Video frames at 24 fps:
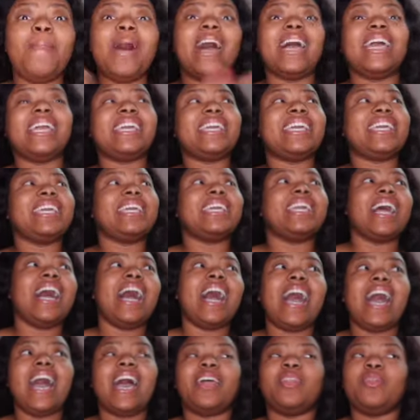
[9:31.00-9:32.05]
my
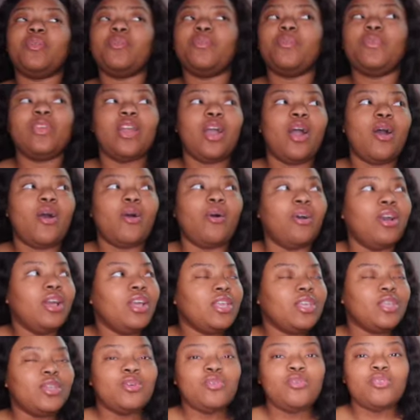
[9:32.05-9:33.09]
god yo
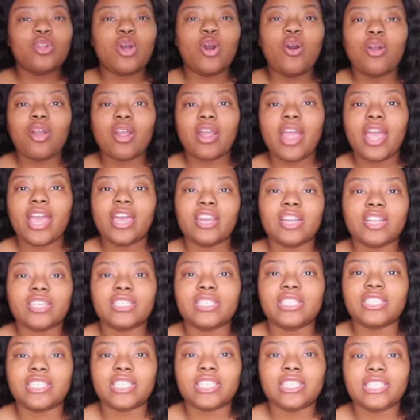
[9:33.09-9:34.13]
you know her haters
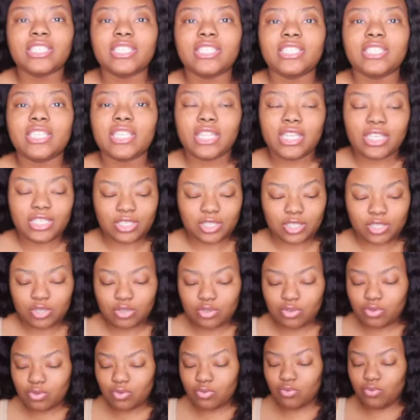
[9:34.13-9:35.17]
is listening to this
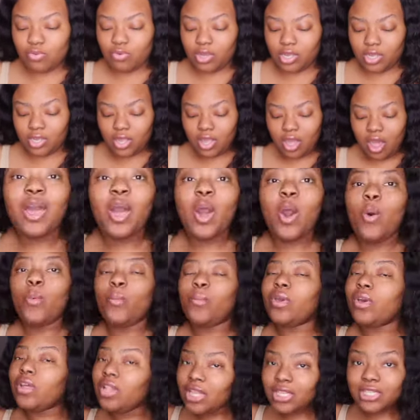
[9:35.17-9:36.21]
too
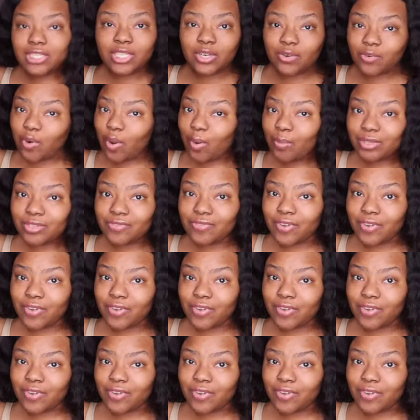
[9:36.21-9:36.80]
we gonna listen to roman's